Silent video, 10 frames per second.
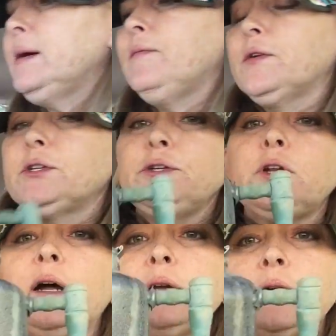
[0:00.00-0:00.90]
up for two
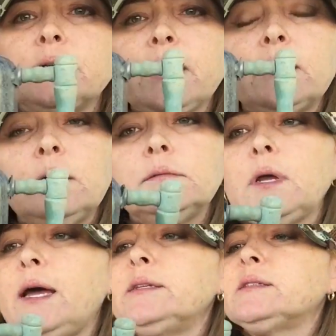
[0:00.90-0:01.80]
dollars. I don't.
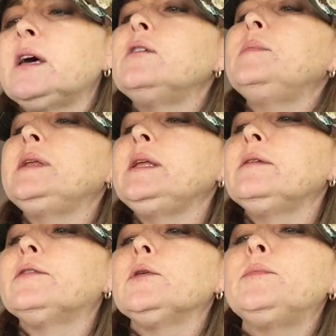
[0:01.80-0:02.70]
I just thought it'd be
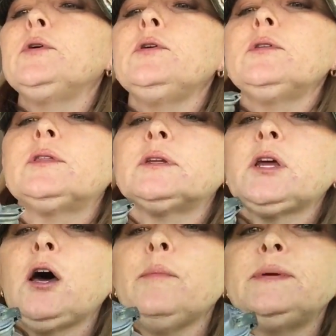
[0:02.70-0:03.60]
neat for the booth. The
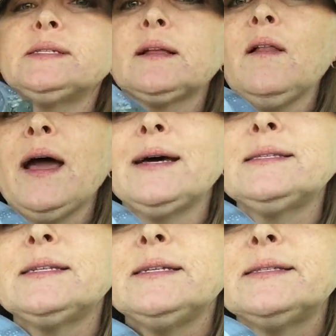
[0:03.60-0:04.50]
top is glass,
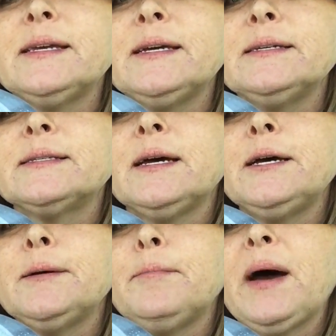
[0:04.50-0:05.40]
and it says
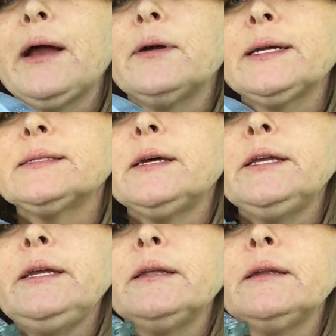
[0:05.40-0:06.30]
um, Pyrex
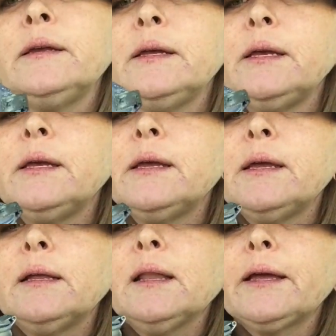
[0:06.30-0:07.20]
on
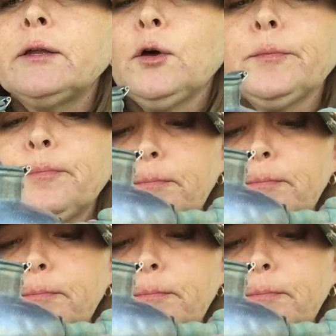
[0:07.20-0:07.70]
it, like an old